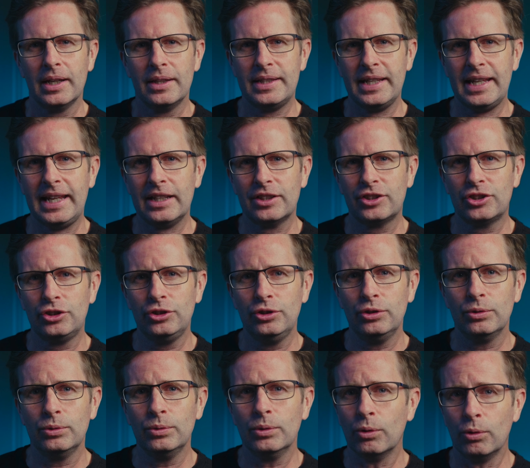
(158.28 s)
The
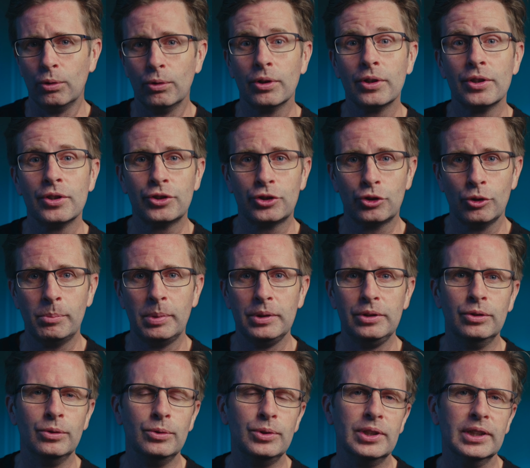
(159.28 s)
SU or super
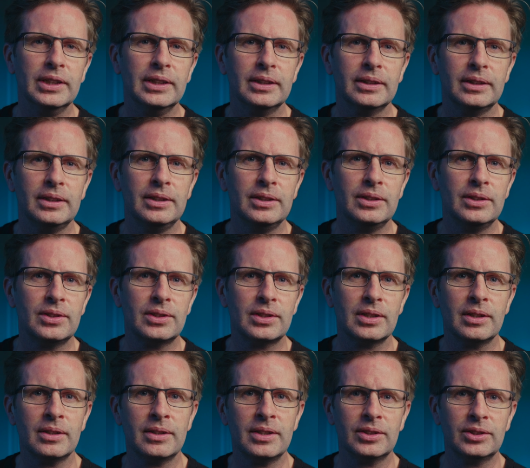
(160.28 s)
user
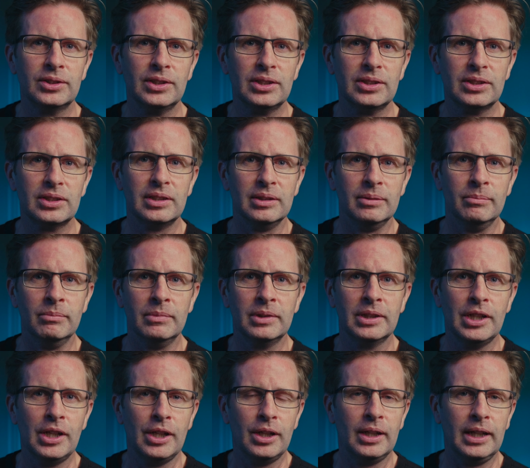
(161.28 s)
is the
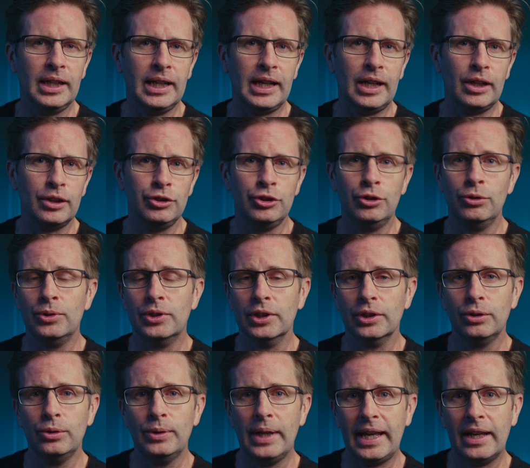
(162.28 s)
system uh,
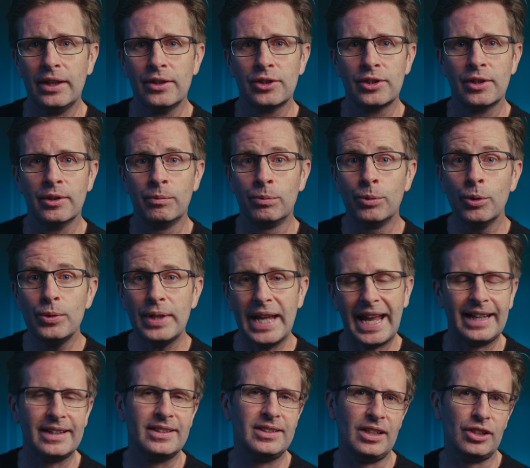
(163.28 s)
user who has the root
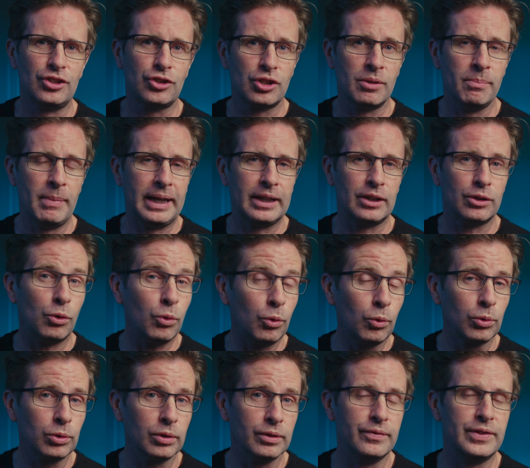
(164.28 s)
access to make
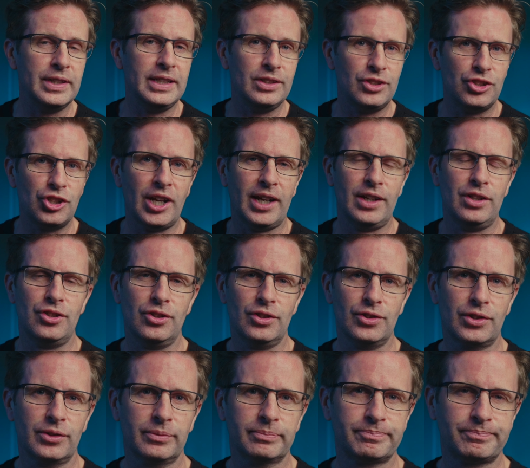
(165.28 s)
all of these
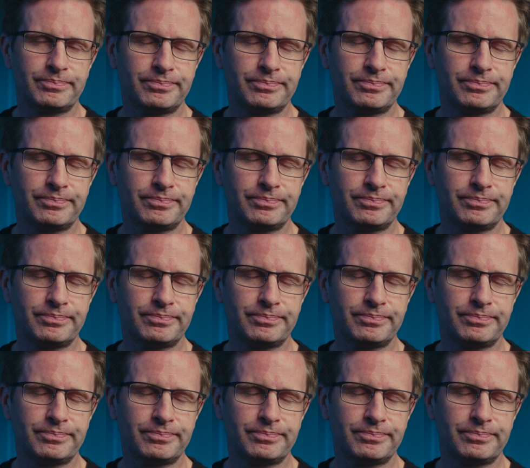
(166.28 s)
changes.